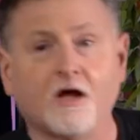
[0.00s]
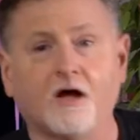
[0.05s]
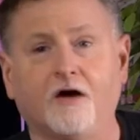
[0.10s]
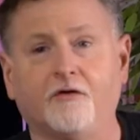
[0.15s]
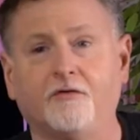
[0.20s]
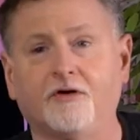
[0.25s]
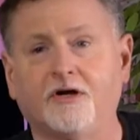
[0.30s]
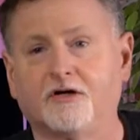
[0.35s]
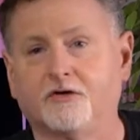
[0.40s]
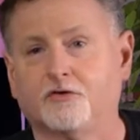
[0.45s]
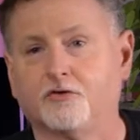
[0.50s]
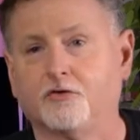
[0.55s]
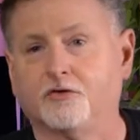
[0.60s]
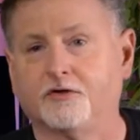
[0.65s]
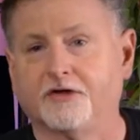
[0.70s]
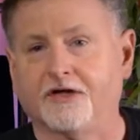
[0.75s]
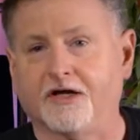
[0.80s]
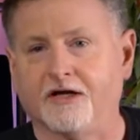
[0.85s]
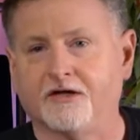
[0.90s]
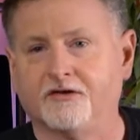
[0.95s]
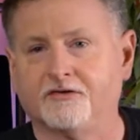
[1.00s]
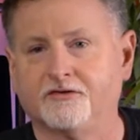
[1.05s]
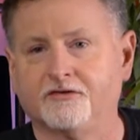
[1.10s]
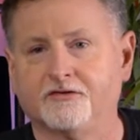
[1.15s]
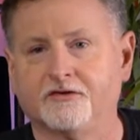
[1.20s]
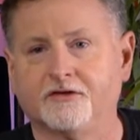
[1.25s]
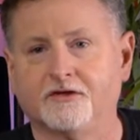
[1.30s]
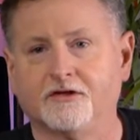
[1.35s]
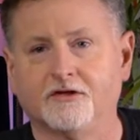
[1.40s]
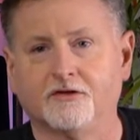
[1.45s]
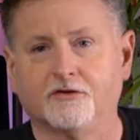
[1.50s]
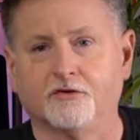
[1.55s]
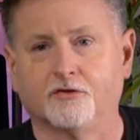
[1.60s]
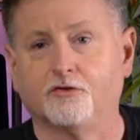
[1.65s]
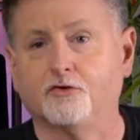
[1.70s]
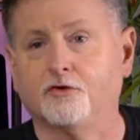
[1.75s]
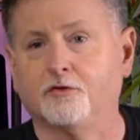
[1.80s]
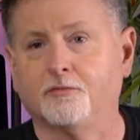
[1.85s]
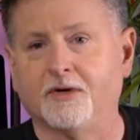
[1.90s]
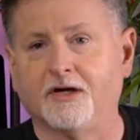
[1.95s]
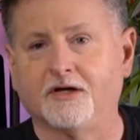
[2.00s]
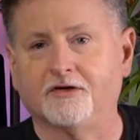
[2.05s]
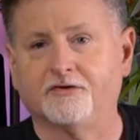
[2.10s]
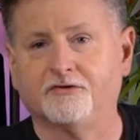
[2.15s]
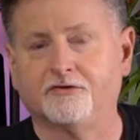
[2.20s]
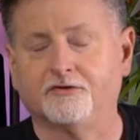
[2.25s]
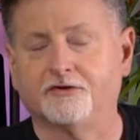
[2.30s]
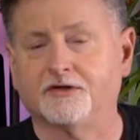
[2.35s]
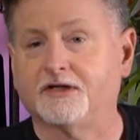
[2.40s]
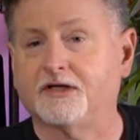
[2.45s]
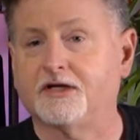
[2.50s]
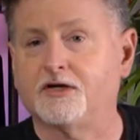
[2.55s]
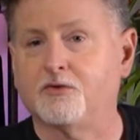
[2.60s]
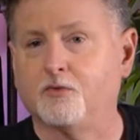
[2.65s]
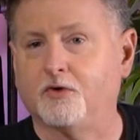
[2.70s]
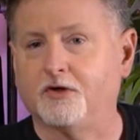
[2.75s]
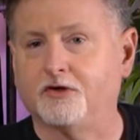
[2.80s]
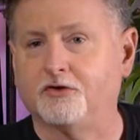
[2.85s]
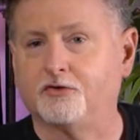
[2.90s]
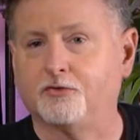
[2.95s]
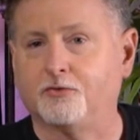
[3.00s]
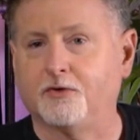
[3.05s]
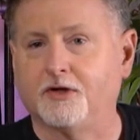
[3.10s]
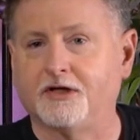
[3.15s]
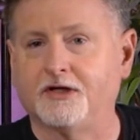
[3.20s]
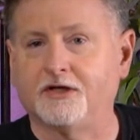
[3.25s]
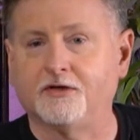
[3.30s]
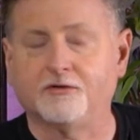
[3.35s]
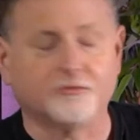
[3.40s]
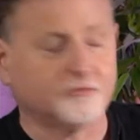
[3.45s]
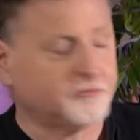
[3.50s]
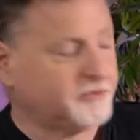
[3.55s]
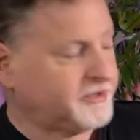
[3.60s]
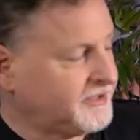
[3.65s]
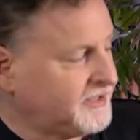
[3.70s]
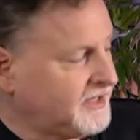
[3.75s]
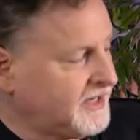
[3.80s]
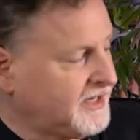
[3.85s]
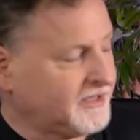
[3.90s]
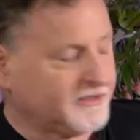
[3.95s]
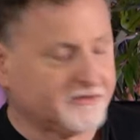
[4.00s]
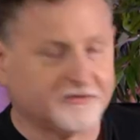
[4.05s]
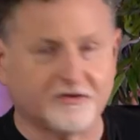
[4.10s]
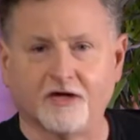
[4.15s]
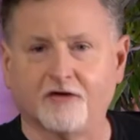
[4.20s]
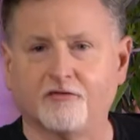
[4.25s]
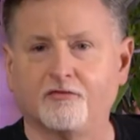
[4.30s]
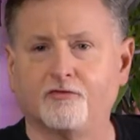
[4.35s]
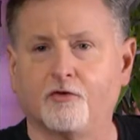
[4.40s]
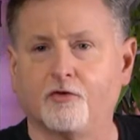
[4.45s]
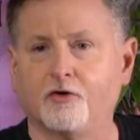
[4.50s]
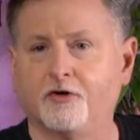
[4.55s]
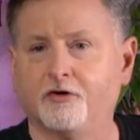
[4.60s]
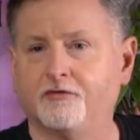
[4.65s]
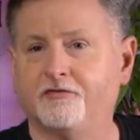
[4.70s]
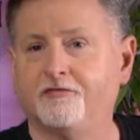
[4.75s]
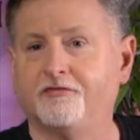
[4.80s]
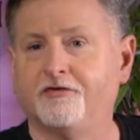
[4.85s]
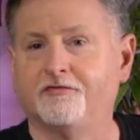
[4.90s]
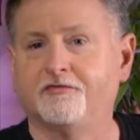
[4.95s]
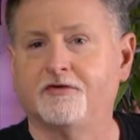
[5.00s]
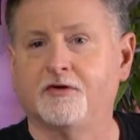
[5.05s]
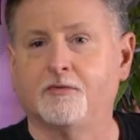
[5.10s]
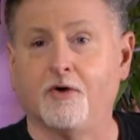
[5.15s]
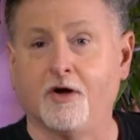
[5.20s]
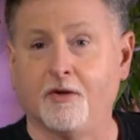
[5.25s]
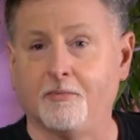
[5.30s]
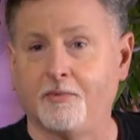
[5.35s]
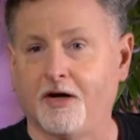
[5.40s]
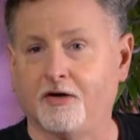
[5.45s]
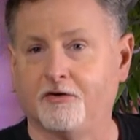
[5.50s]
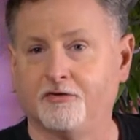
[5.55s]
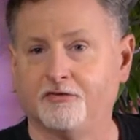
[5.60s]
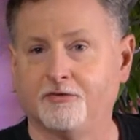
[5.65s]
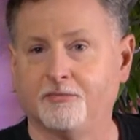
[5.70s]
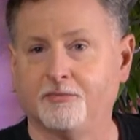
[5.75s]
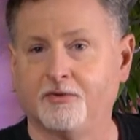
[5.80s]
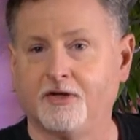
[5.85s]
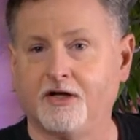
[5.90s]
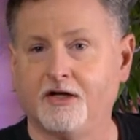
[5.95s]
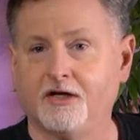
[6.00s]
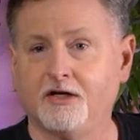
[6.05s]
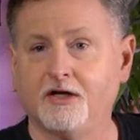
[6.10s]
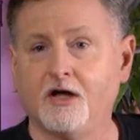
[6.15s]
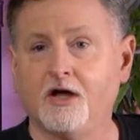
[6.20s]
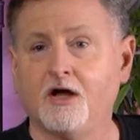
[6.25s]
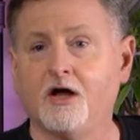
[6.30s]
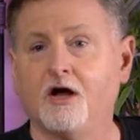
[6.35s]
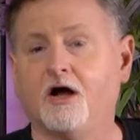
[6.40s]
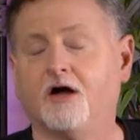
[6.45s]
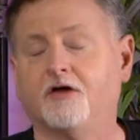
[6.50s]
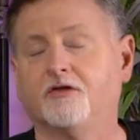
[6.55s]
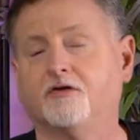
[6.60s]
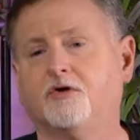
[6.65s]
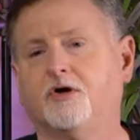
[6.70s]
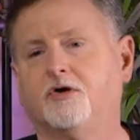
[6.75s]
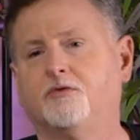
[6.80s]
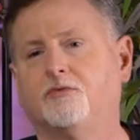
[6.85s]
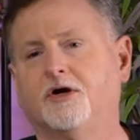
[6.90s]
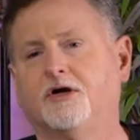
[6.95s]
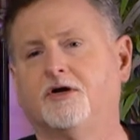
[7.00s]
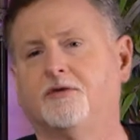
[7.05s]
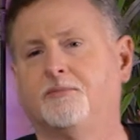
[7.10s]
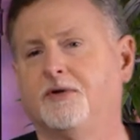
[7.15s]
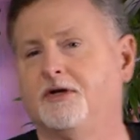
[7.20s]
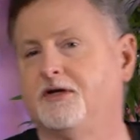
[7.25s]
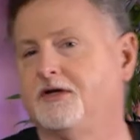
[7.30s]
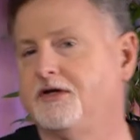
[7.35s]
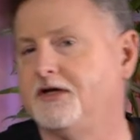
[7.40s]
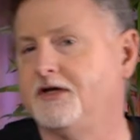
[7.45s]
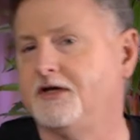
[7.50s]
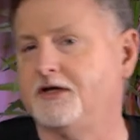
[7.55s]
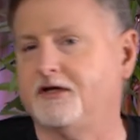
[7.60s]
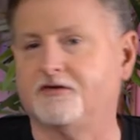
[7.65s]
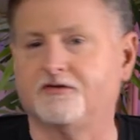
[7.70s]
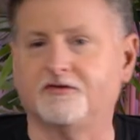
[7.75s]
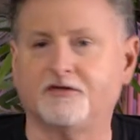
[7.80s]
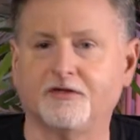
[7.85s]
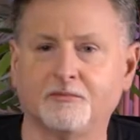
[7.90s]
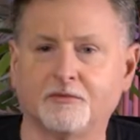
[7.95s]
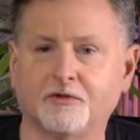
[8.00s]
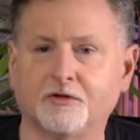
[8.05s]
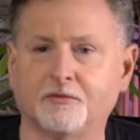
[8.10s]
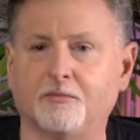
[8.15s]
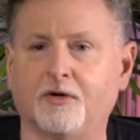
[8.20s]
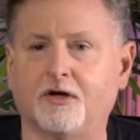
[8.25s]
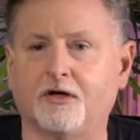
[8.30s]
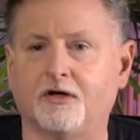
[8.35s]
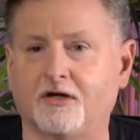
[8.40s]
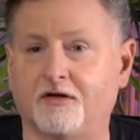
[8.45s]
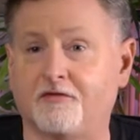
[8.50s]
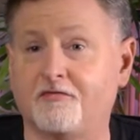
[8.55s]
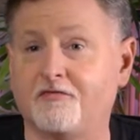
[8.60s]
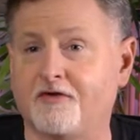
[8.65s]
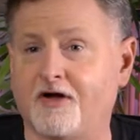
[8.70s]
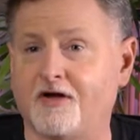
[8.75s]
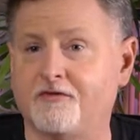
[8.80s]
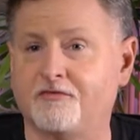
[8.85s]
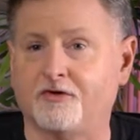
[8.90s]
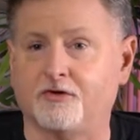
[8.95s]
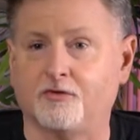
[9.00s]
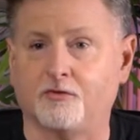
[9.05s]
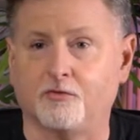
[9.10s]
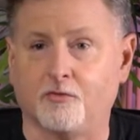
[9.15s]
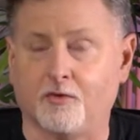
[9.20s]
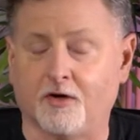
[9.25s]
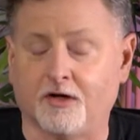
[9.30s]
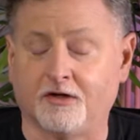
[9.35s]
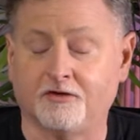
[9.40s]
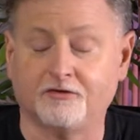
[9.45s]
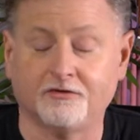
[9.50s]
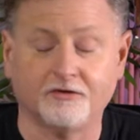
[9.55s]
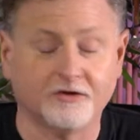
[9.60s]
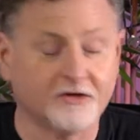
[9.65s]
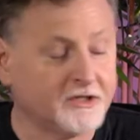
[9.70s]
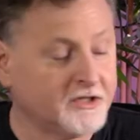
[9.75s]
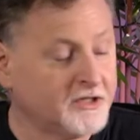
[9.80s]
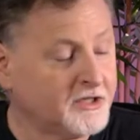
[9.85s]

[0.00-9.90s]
I already had a cool case, the Cool Master Elite 120 with an Antec 450 watt power supply, although I'd recommend getting a similar model at 500 watts.